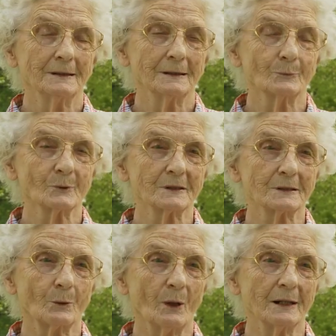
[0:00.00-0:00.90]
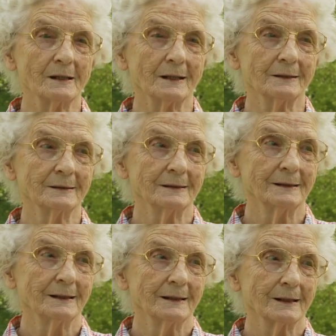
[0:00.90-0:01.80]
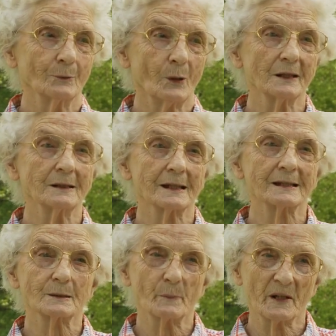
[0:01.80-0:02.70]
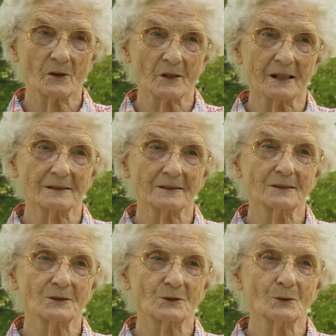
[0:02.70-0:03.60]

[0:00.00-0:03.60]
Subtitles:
It was quite an experience